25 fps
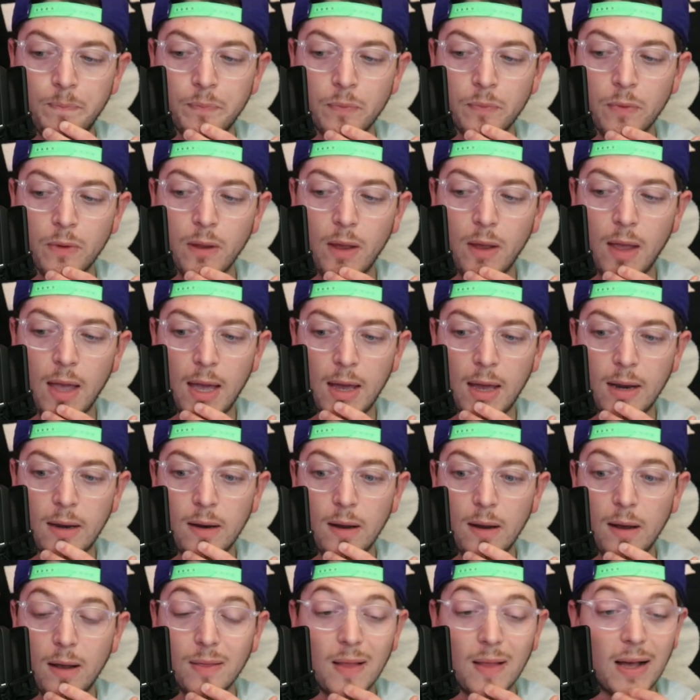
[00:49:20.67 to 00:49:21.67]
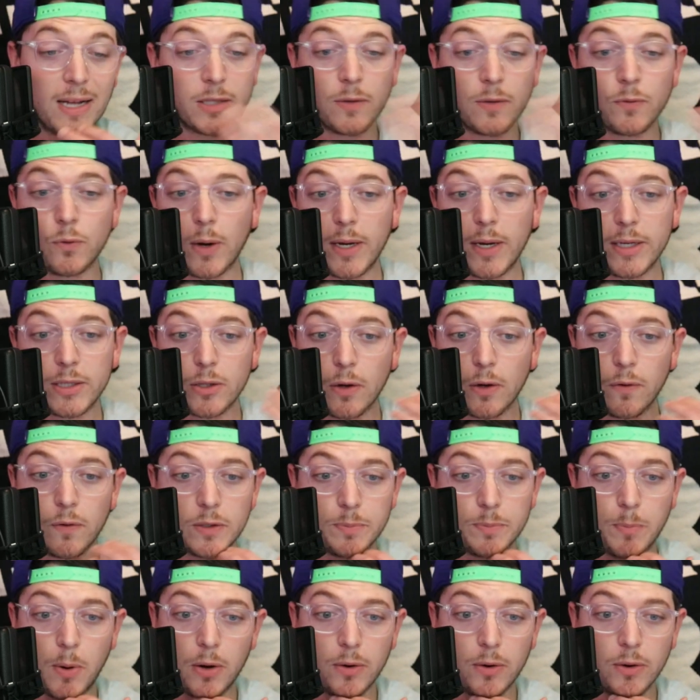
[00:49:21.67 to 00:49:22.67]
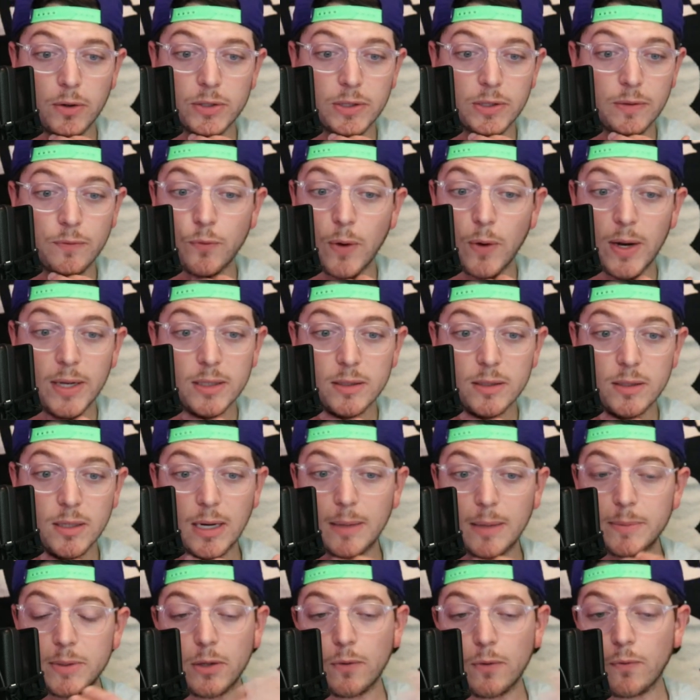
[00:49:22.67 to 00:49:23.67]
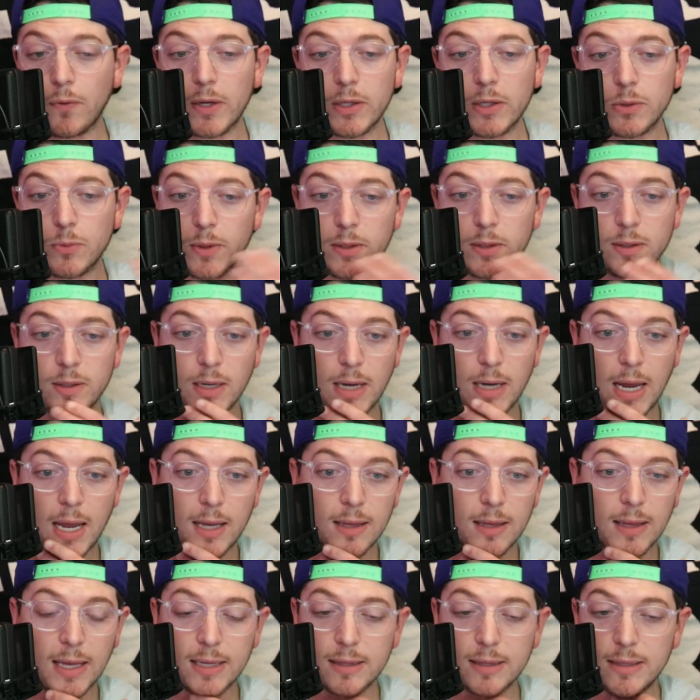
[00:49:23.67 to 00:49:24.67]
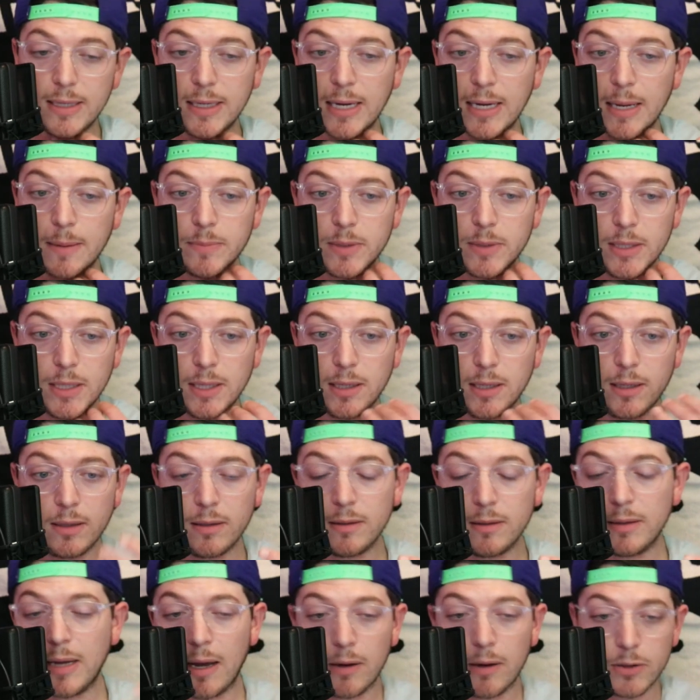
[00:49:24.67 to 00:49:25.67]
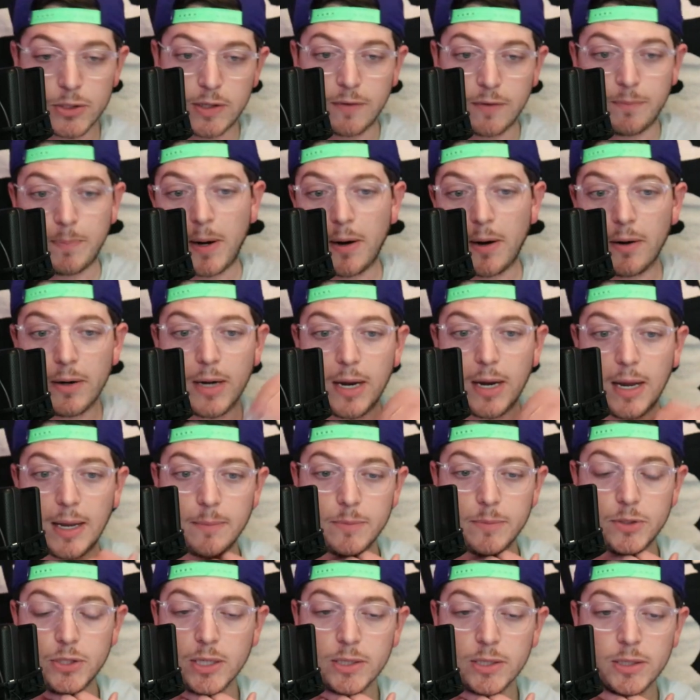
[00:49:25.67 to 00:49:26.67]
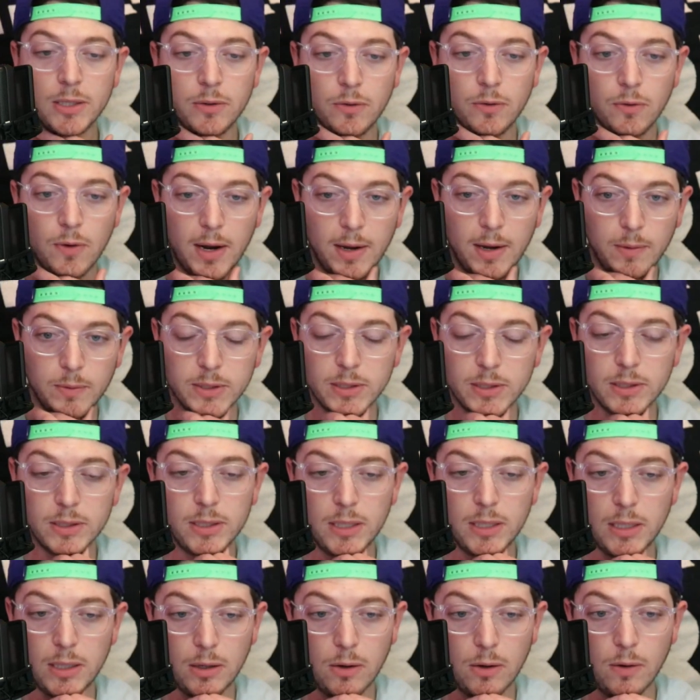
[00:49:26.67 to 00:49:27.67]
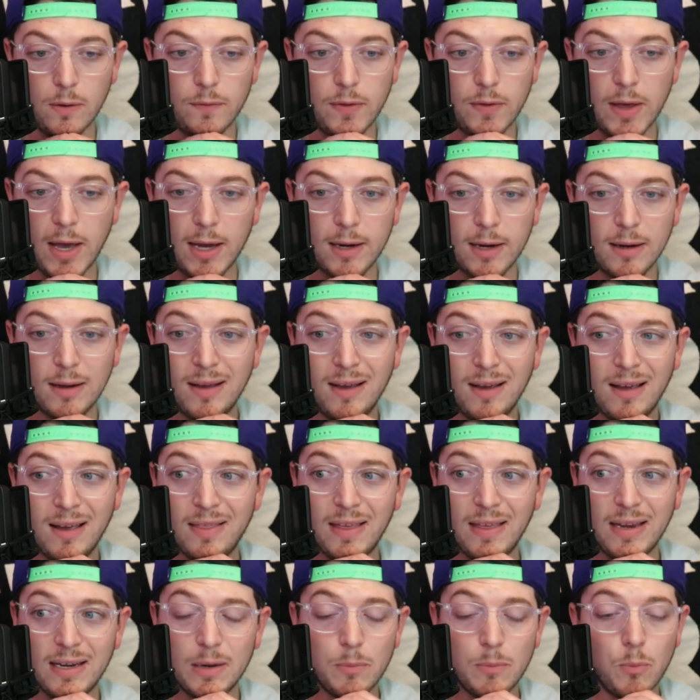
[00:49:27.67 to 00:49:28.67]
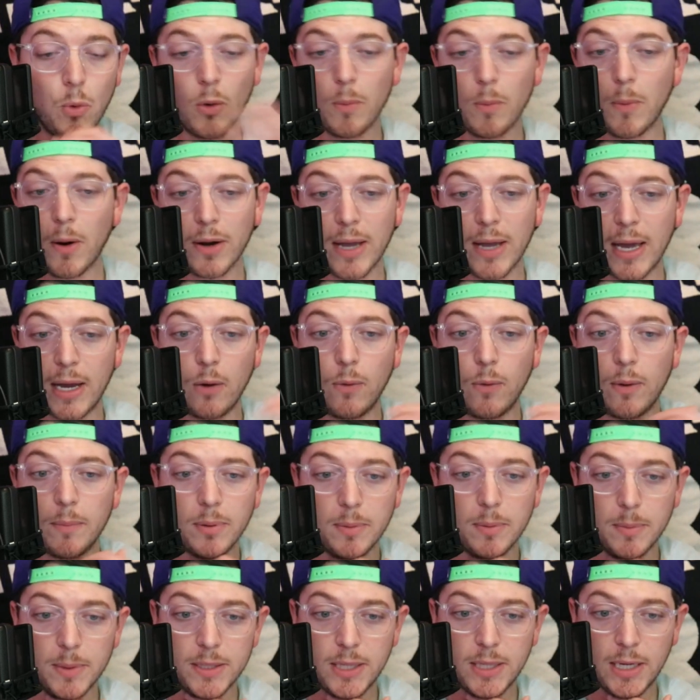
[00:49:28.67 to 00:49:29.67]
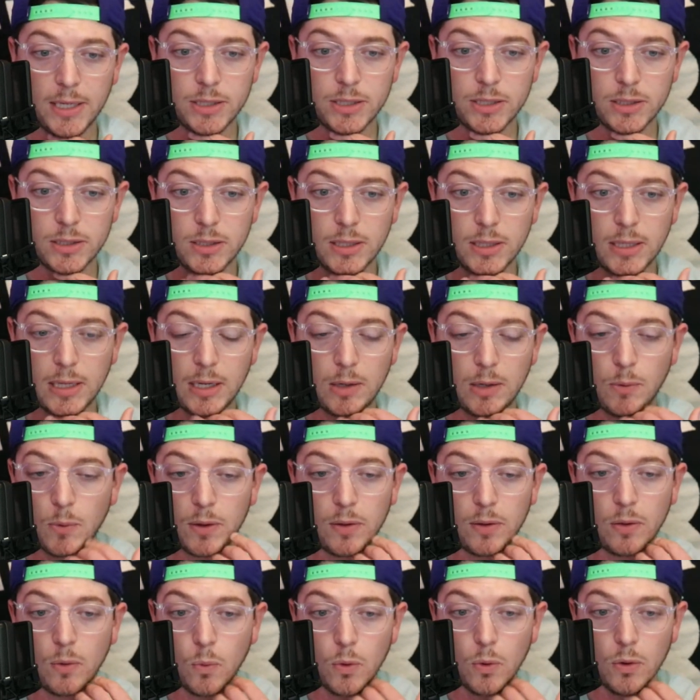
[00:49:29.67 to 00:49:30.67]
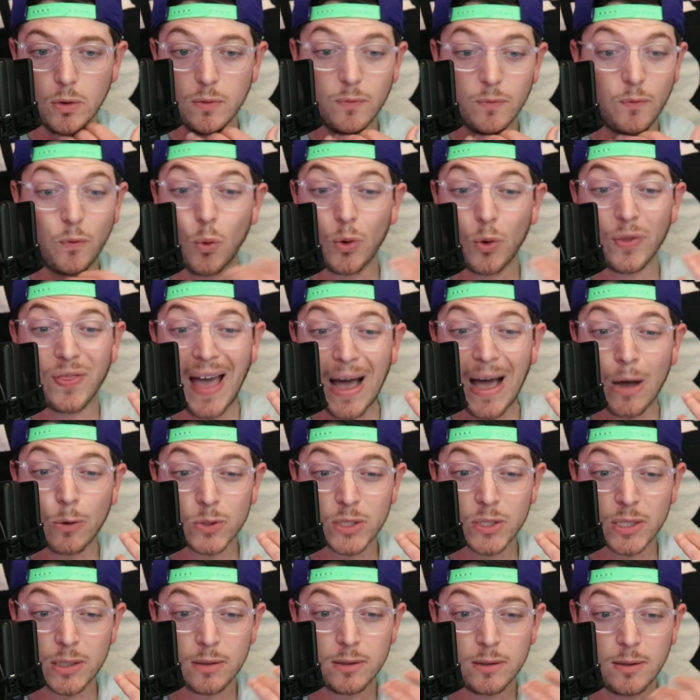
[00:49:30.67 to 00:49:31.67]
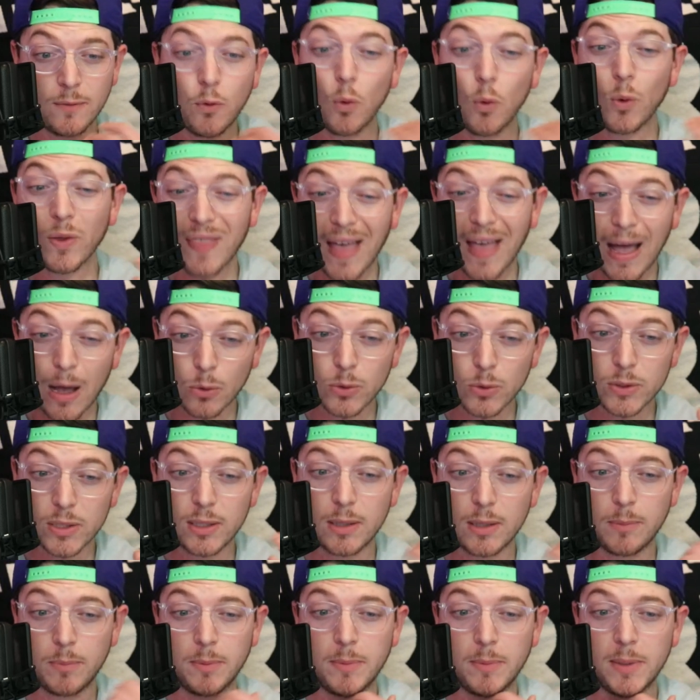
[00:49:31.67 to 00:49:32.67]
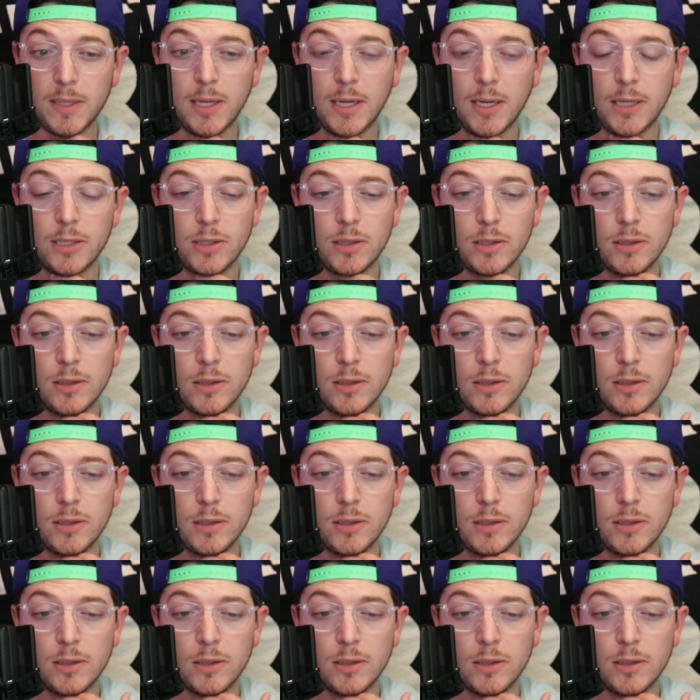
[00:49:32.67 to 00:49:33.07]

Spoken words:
And lots of great service partners and friends that I'm still friends with today, like LeadMD, now Shift Paradigm. Justin Gray was the CEO of that. They did more Marketo implementations than anyone in the world, 4,000 implementations.